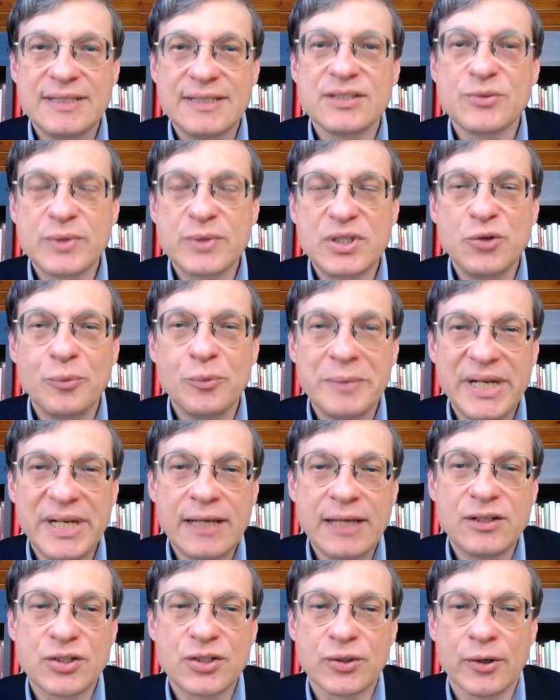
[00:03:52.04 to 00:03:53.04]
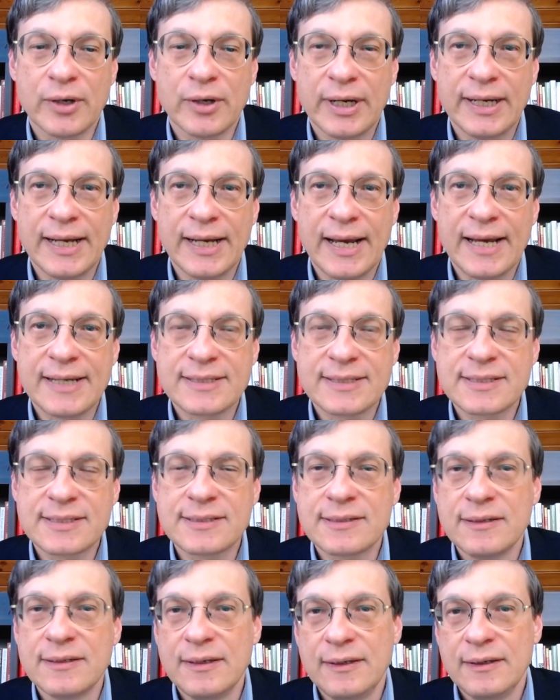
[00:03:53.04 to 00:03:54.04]
deals with human nature and
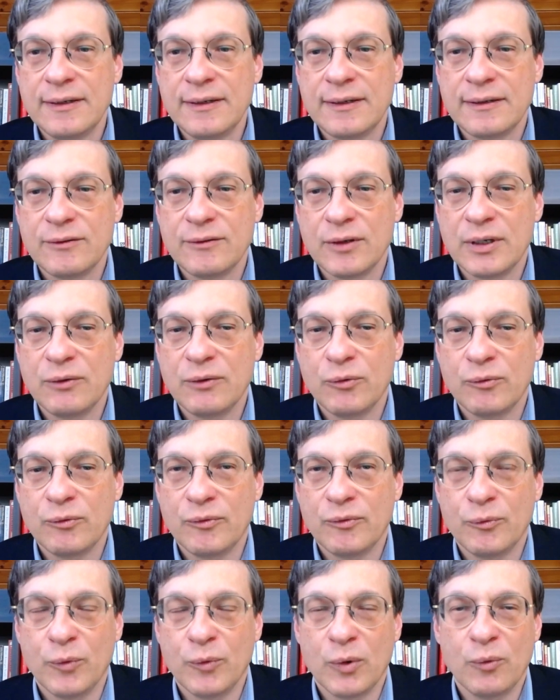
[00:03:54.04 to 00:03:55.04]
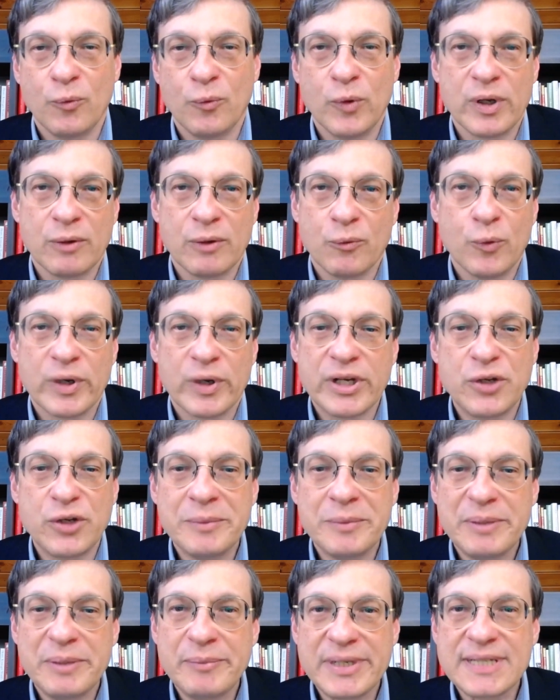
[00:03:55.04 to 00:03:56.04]
asks what are
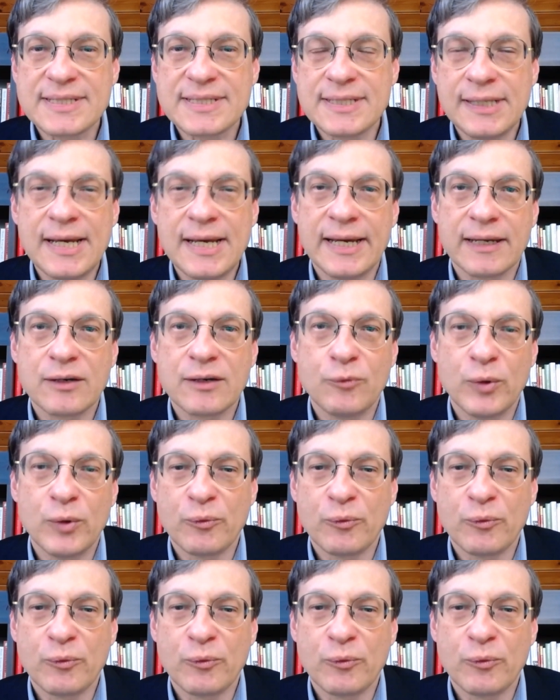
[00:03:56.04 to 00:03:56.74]
human beings like?